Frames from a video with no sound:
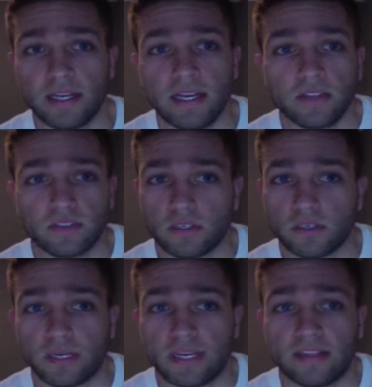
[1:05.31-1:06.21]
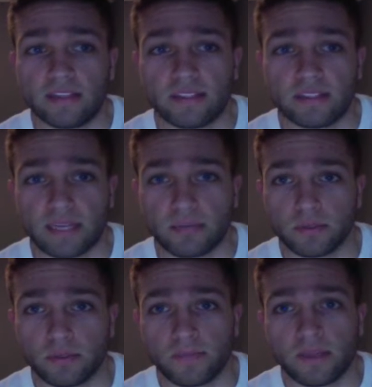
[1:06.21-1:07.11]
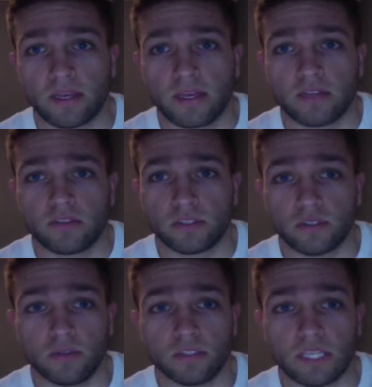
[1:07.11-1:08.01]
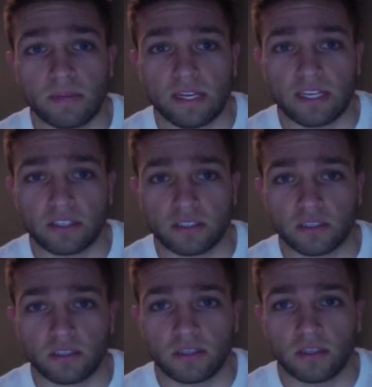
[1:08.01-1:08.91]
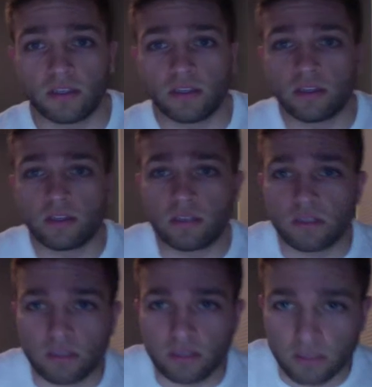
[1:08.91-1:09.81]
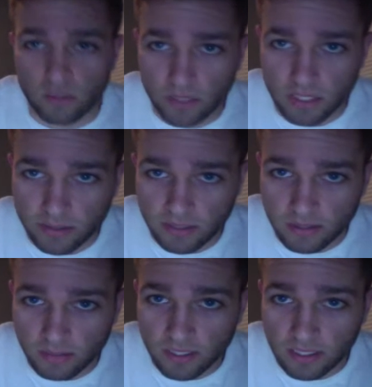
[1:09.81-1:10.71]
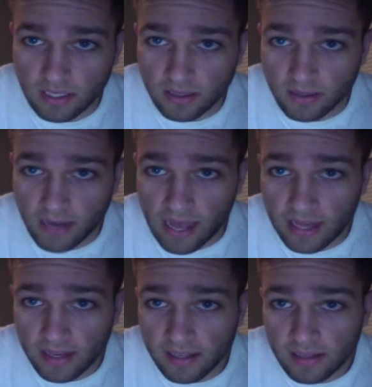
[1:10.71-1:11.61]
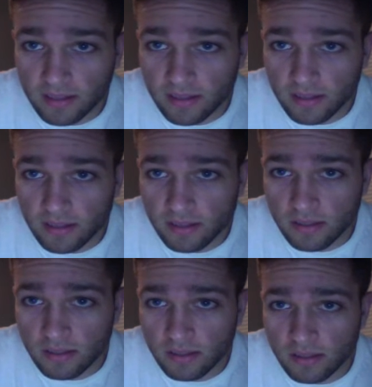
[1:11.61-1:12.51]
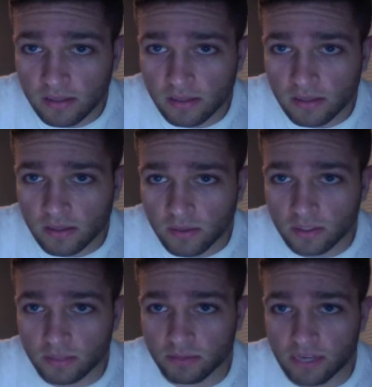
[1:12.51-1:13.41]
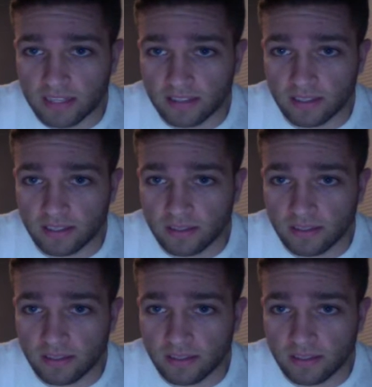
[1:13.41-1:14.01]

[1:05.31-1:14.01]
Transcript: So in this example, to use elimination, you are going to be either adding or subtracting